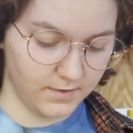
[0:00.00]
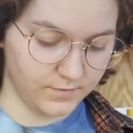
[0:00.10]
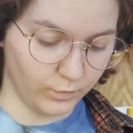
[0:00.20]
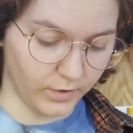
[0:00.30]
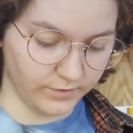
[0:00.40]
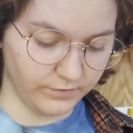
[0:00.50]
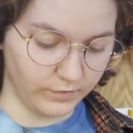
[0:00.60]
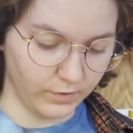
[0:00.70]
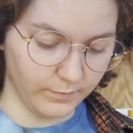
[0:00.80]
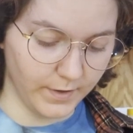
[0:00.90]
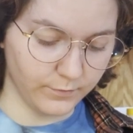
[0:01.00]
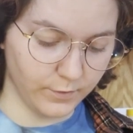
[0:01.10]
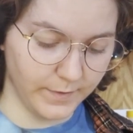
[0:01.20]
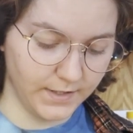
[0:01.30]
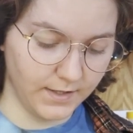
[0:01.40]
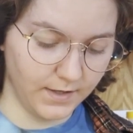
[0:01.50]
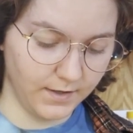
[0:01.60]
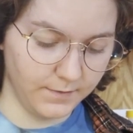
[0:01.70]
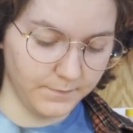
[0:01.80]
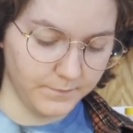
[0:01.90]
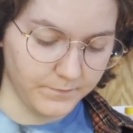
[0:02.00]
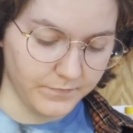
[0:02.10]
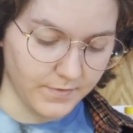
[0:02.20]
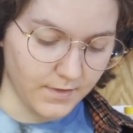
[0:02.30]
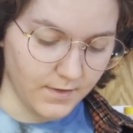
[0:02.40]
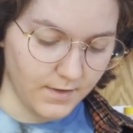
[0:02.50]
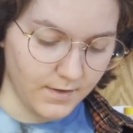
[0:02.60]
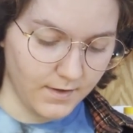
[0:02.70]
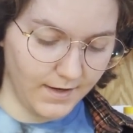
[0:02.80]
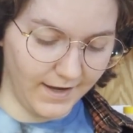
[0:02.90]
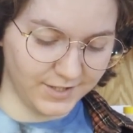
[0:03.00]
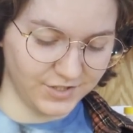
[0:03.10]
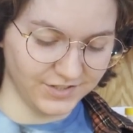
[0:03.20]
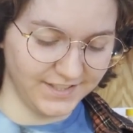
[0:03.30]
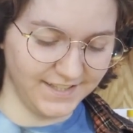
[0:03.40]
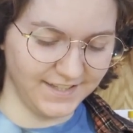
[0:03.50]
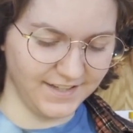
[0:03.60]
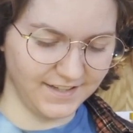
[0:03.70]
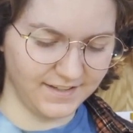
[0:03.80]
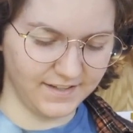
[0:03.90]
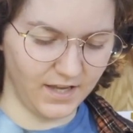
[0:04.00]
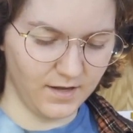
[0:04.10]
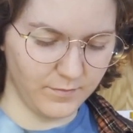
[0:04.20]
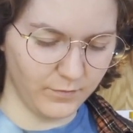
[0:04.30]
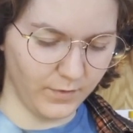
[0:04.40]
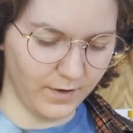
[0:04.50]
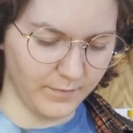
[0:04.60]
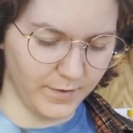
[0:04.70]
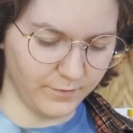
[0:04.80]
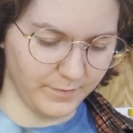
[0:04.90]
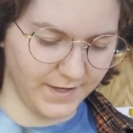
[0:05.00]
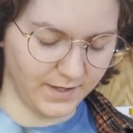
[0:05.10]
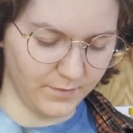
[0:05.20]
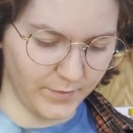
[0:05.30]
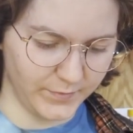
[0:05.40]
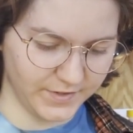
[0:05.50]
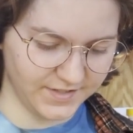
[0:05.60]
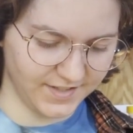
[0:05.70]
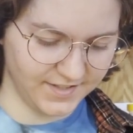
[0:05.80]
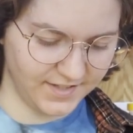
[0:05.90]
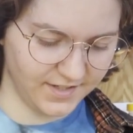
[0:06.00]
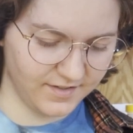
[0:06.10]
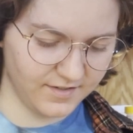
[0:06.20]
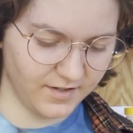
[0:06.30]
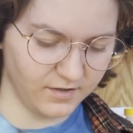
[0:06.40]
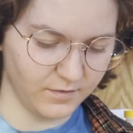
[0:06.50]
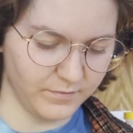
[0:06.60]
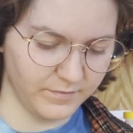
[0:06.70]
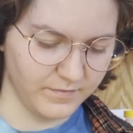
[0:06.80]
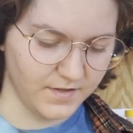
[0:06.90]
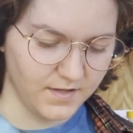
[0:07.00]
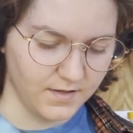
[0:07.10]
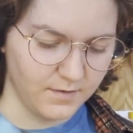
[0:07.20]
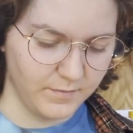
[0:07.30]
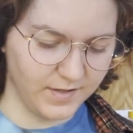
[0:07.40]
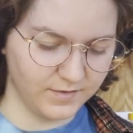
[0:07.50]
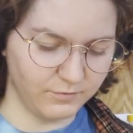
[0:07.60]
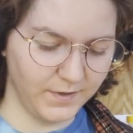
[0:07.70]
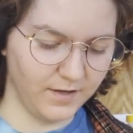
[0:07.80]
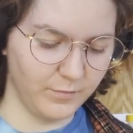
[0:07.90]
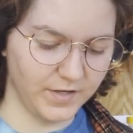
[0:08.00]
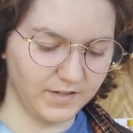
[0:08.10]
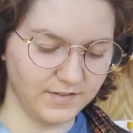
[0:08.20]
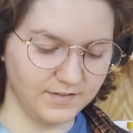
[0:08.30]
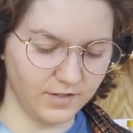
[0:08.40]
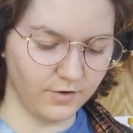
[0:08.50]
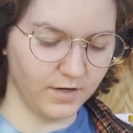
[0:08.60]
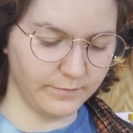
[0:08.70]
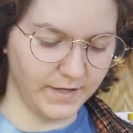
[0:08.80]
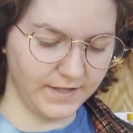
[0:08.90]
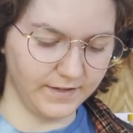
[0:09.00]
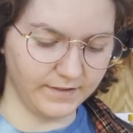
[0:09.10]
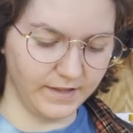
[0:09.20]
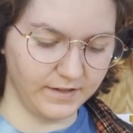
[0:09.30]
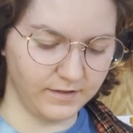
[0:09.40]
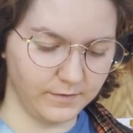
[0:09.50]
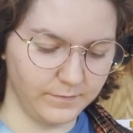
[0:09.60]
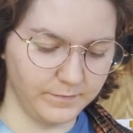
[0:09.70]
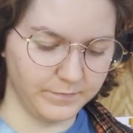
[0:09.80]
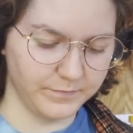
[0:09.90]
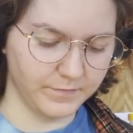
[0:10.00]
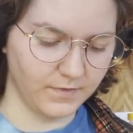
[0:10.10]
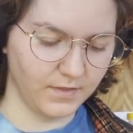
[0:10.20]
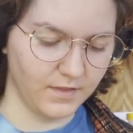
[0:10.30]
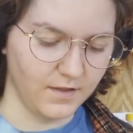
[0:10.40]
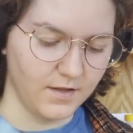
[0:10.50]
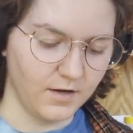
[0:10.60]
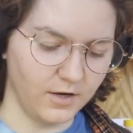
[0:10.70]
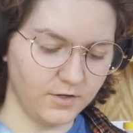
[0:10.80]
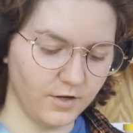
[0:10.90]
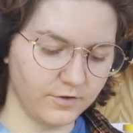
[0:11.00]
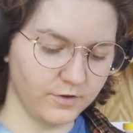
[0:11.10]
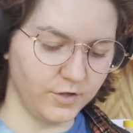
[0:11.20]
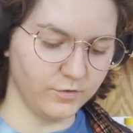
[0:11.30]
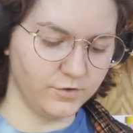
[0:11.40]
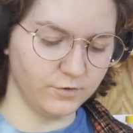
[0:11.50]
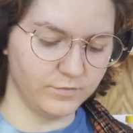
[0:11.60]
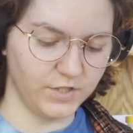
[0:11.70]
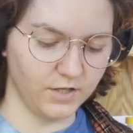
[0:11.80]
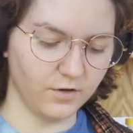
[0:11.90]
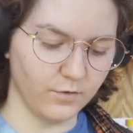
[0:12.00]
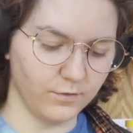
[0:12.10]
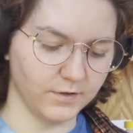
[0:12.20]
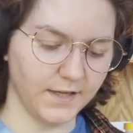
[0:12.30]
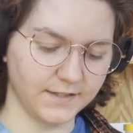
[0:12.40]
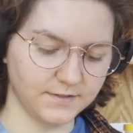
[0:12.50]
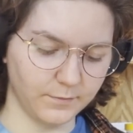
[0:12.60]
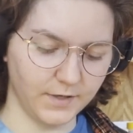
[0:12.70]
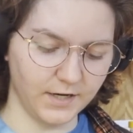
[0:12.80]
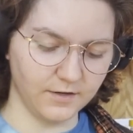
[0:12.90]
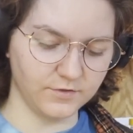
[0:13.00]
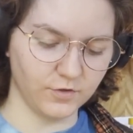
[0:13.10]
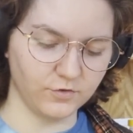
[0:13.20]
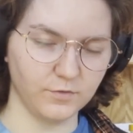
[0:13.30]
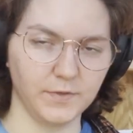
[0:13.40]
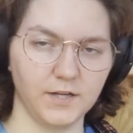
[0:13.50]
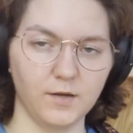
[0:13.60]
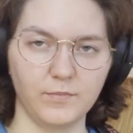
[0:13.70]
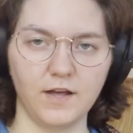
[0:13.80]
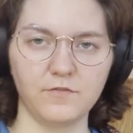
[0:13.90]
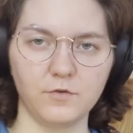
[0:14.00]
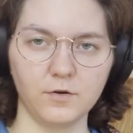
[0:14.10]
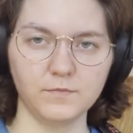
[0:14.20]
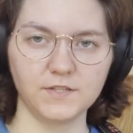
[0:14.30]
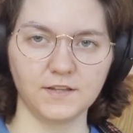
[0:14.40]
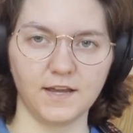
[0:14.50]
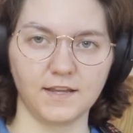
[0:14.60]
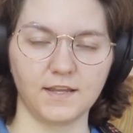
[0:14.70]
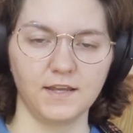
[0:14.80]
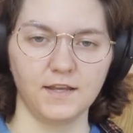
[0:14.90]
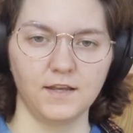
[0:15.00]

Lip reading: it's wonderful. My roommate and I actually my roommate came up with this idea. Because we had been considering making, like, another YouTube channel or, like, some kind of social media platform to, like,